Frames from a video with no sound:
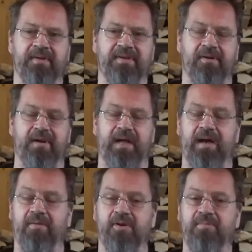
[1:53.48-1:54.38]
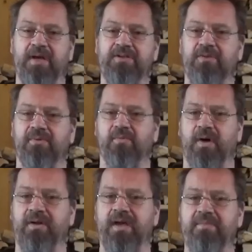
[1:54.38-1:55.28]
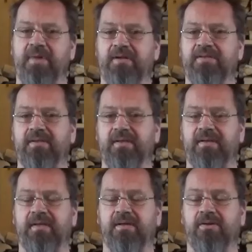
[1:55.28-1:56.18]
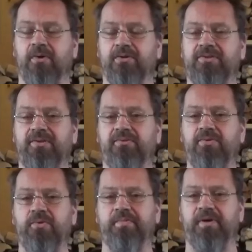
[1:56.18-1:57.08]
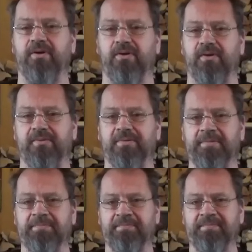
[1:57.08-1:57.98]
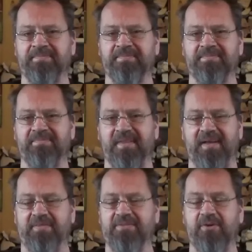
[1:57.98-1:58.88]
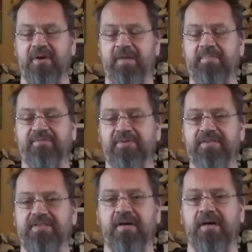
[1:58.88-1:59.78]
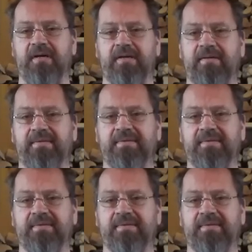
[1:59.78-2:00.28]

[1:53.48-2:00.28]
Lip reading: You know, and I want to mention one name actually, Cross the Rubicon. I'm so happy for this guy.